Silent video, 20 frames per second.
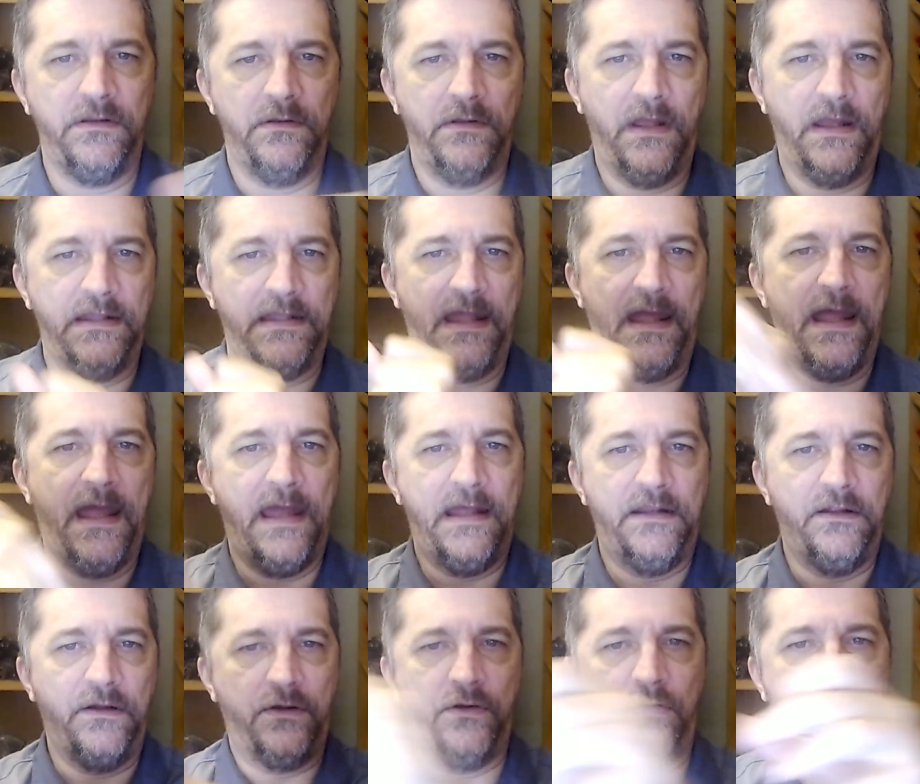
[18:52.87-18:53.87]
and had
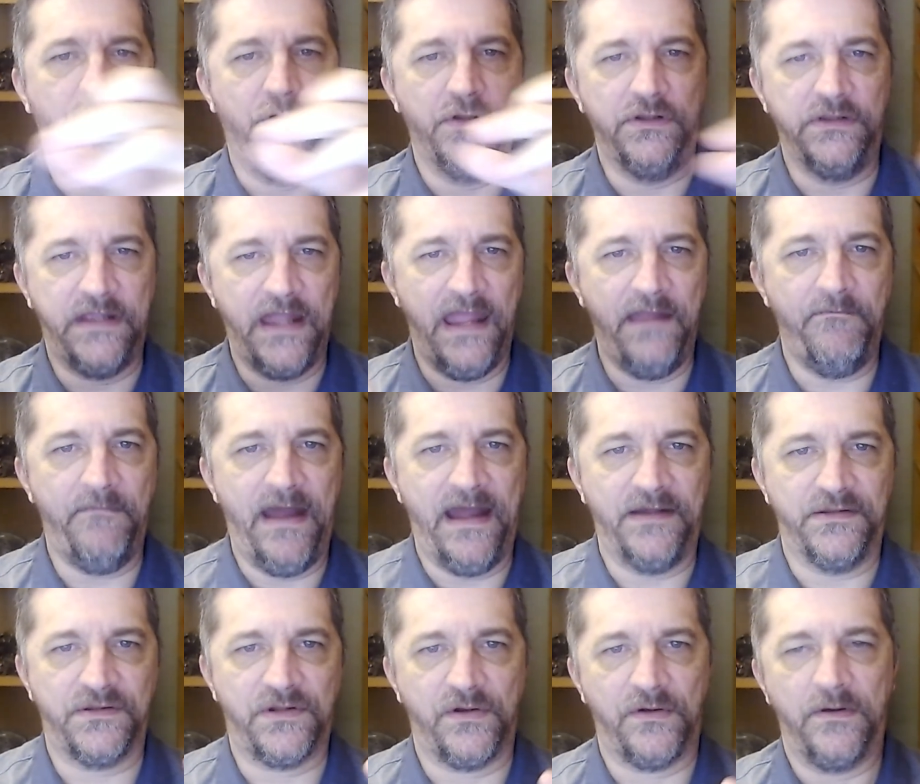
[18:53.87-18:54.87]
a good game
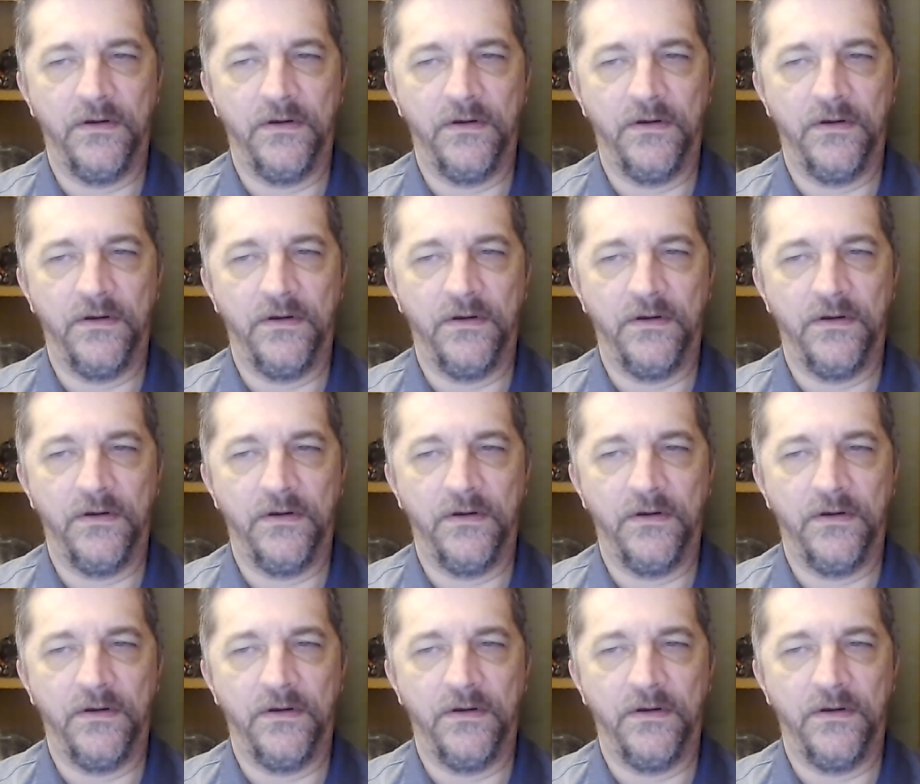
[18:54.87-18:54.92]
master.